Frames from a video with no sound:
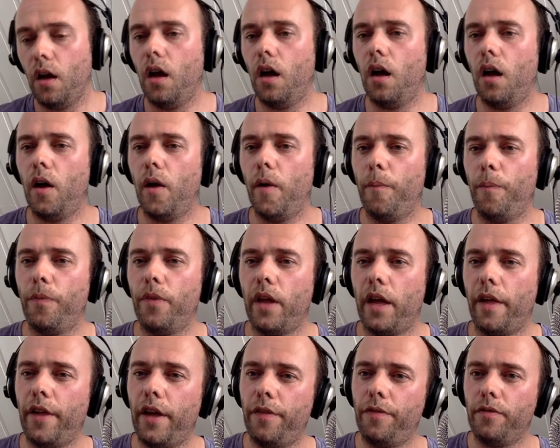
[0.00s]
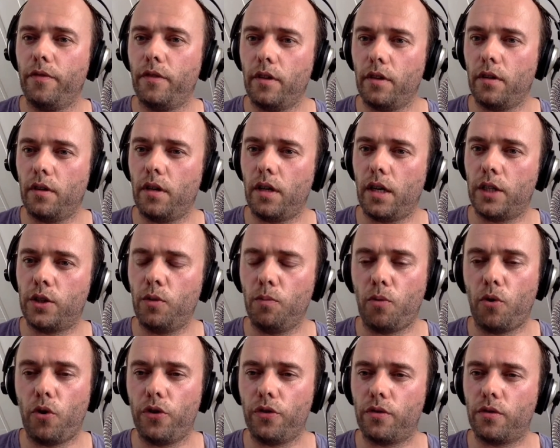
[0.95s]
Um, and then at
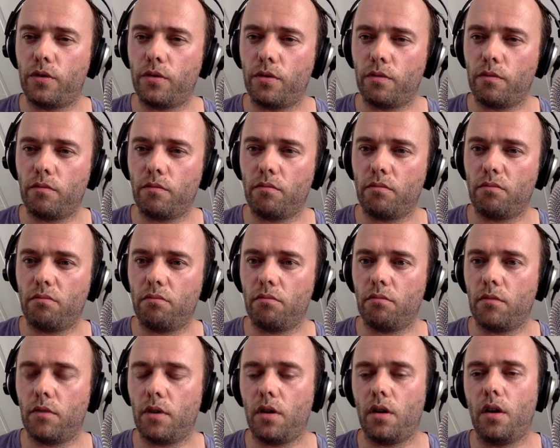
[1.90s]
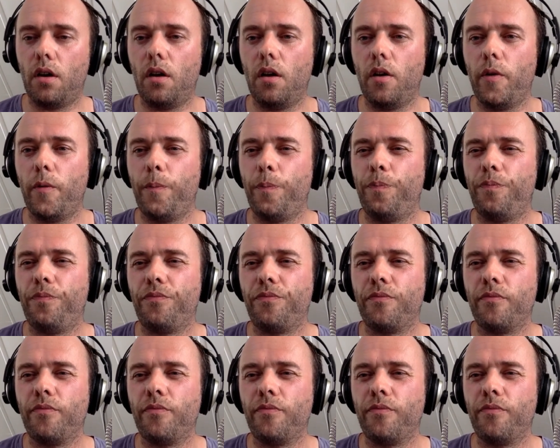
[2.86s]
some point, um,